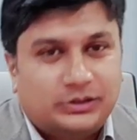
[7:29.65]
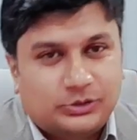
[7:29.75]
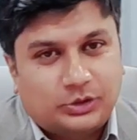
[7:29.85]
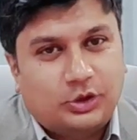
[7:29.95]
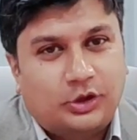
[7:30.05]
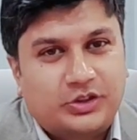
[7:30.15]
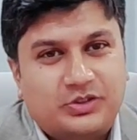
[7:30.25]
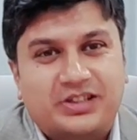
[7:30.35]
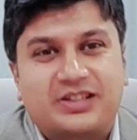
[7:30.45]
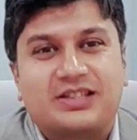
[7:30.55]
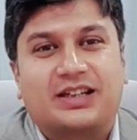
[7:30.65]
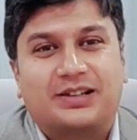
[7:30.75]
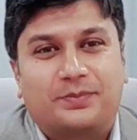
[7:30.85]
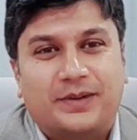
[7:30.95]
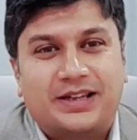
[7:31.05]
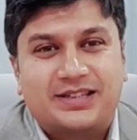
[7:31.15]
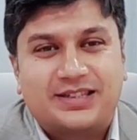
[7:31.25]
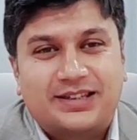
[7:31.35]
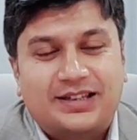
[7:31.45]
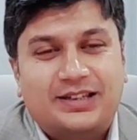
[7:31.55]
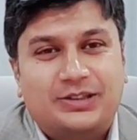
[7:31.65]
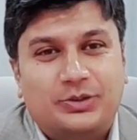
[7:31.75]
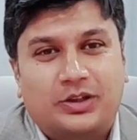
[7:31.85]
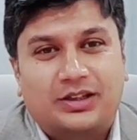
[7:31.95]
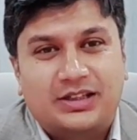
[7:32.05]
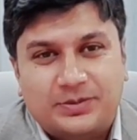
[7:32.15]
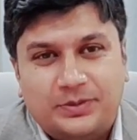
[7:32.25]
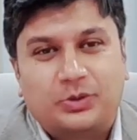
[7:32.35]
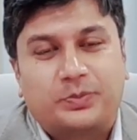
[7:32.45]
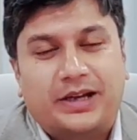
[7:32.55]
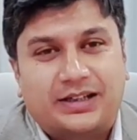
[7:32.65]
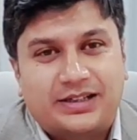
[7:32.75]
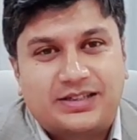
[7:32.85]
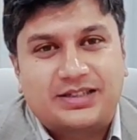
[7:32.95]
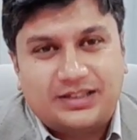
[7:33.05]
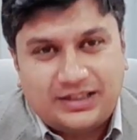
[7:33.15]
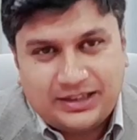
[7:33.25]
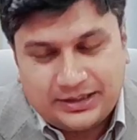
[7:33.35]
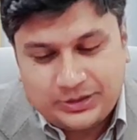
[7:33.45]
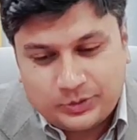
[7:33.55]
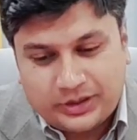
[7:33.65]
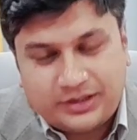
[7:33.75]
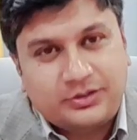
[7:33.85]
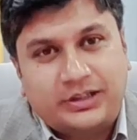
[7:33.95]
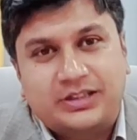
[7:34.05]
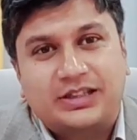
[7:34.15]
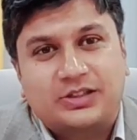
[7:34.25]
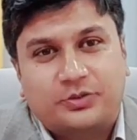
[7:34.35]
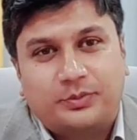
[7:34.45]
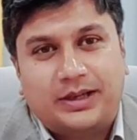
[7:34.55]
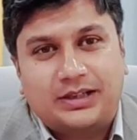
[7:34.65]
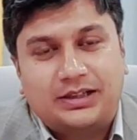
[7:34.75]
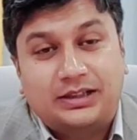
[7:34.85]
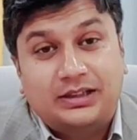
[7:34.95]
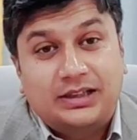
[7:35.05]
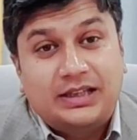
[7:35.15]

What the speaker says: so the congratulations are in place, you are eligible to practice in United States of America,